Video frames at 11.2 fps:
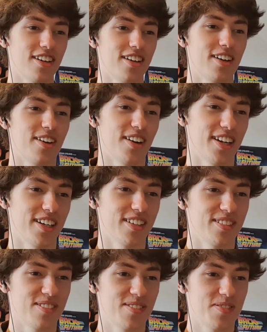Alright.
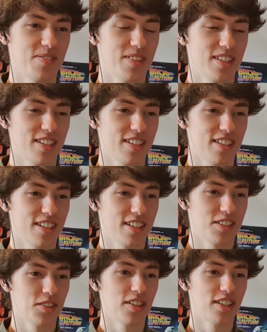
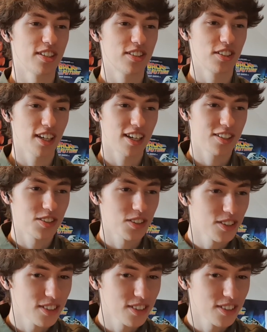Do you want to do the outro?